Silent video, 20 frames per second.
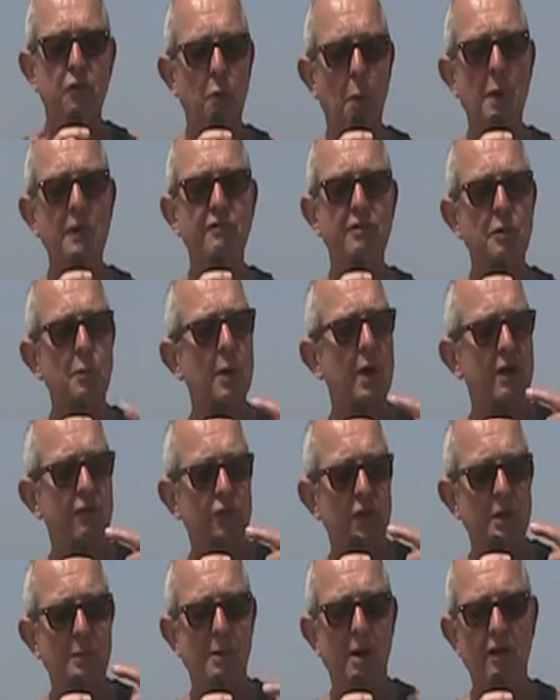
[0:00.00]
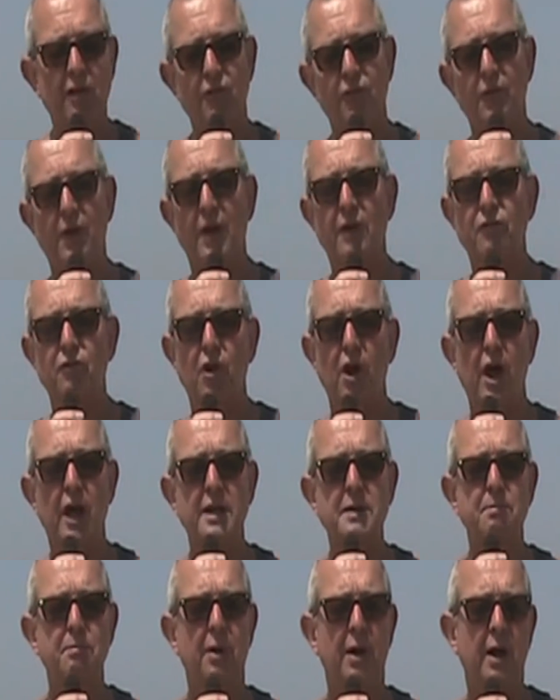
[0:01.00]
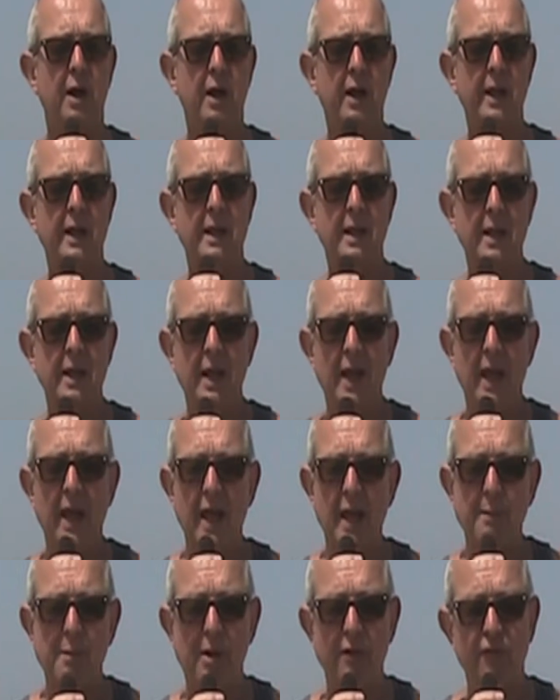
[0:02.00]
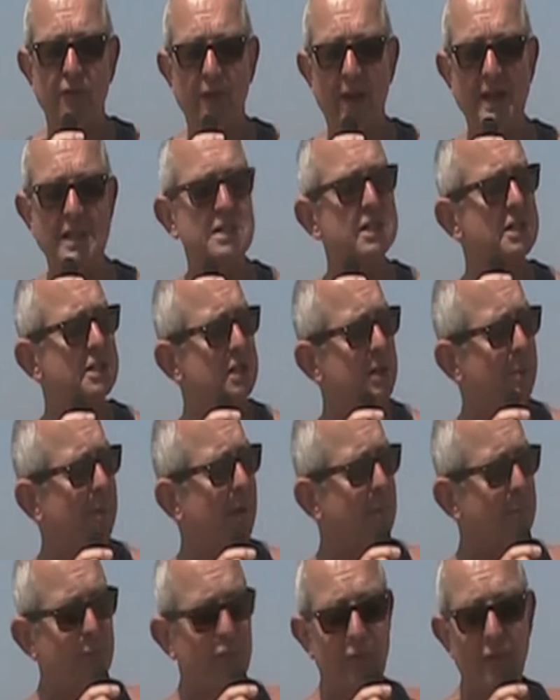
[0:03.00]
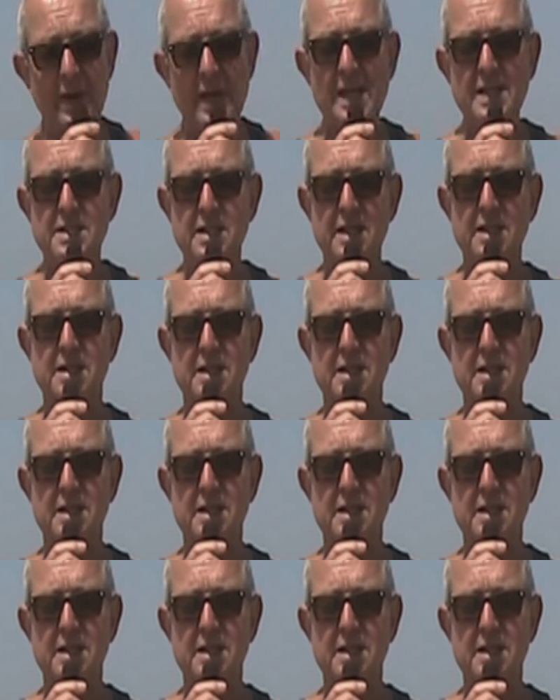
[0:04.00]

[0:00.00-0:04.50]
you're wondering why I've got the microphone right by my face, it's a bit breezy